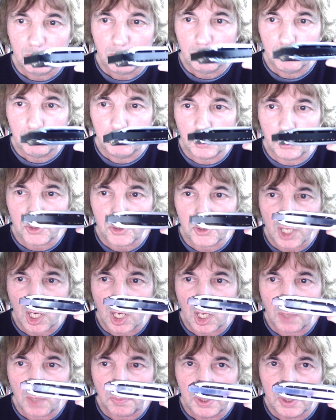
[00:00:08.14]
blues
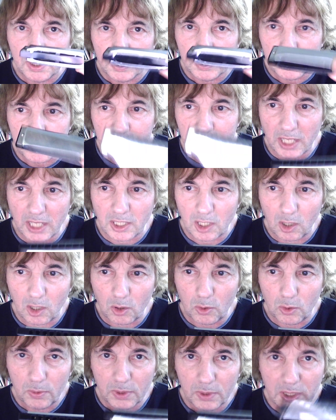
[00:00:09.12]
harp, 10
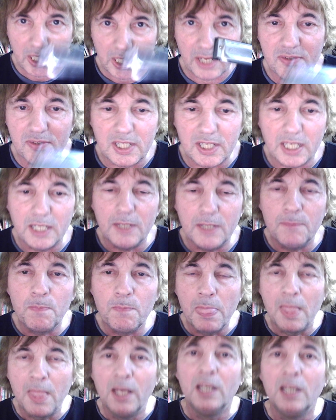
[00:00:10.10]
hole, key of C.
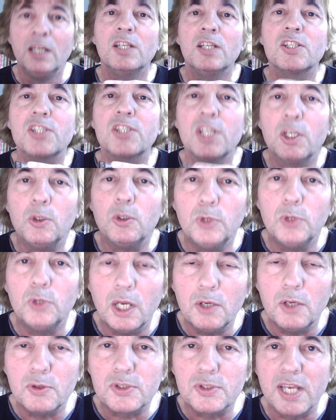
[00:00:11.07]
Single
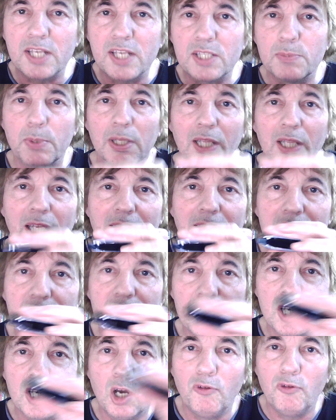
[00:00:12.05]
note sounds a bit like
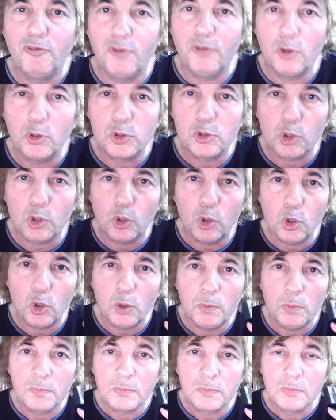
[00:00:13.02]
this. Hole 4 draw,
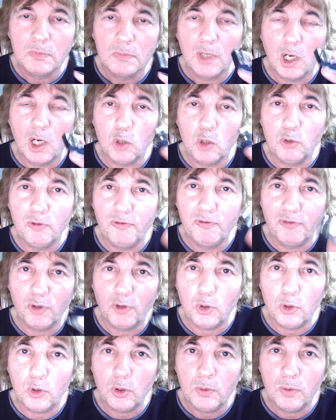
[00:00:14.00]
hole
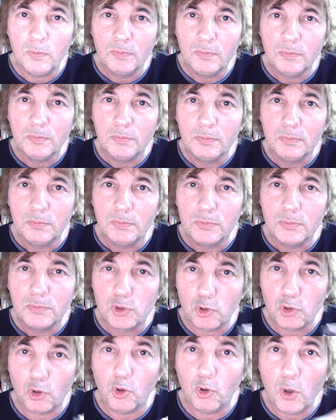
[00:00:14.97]
4
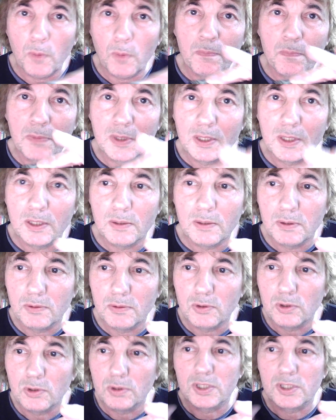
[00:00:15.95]
draw,
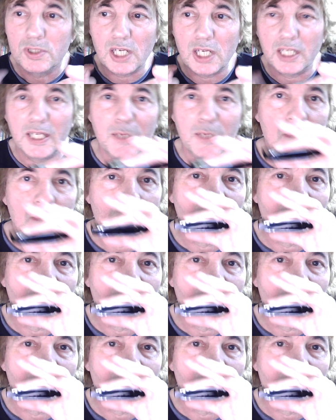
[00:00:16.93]
sucking.